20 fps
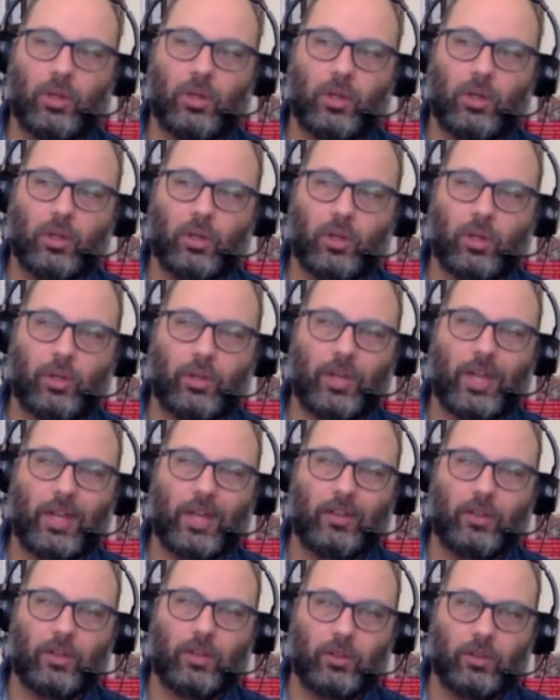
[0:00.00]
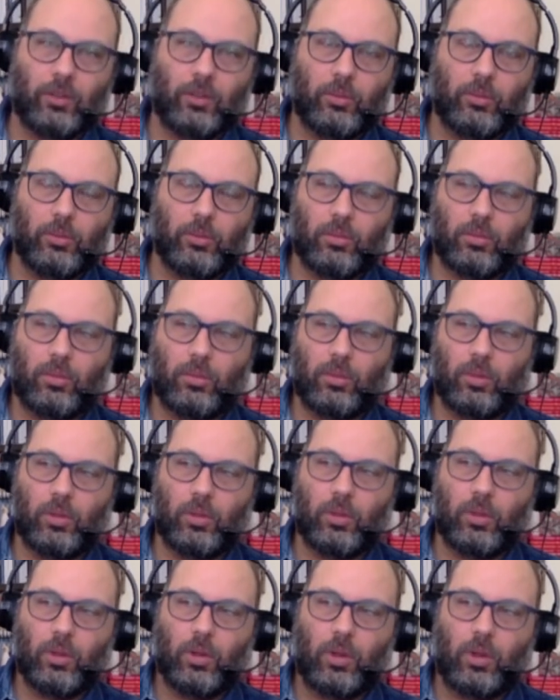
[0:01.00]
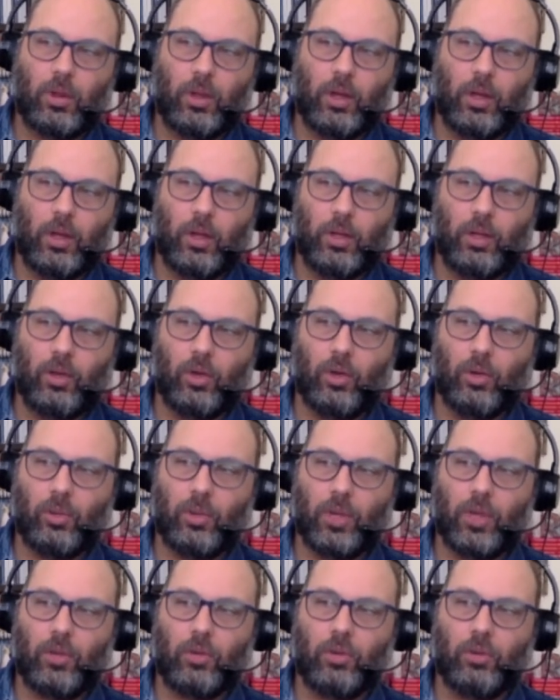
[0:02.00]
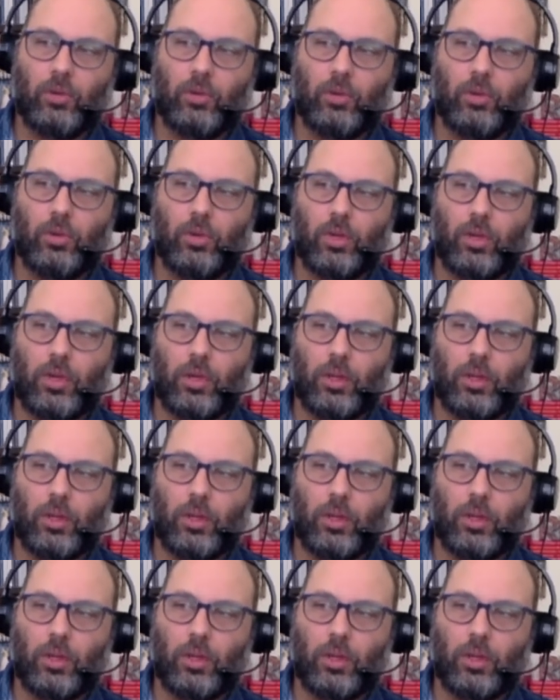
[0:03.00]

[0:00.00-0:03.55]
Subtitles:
called Atonism, going back to